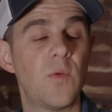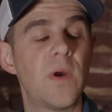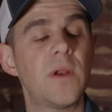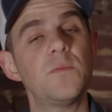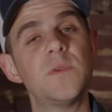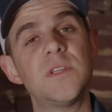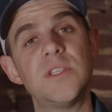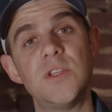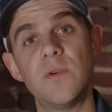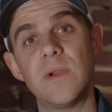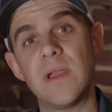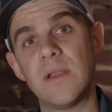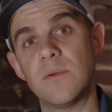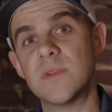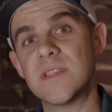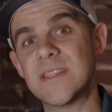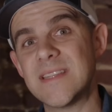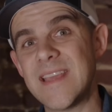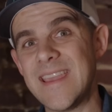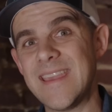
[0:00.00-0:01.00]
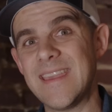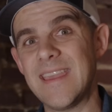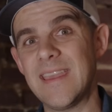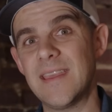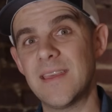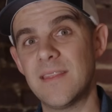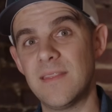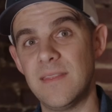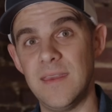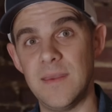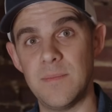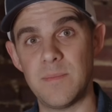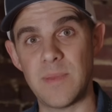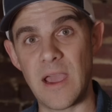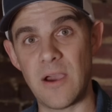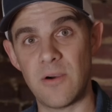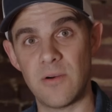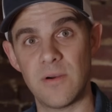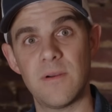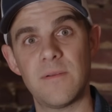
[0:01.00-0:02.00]
what it was doing was taking the
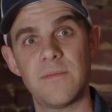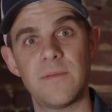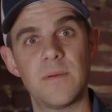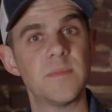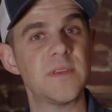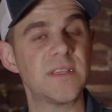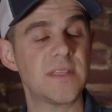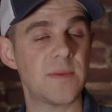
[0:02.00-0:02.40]
power from the